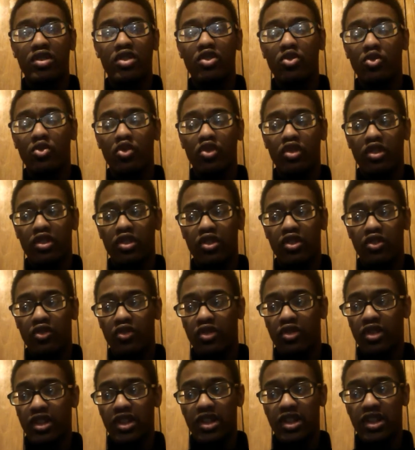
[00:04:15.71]
single one
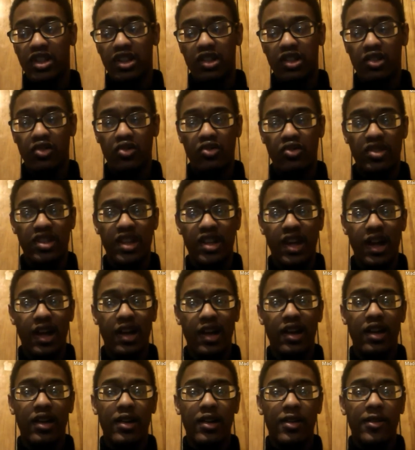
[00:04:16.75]
of these characters that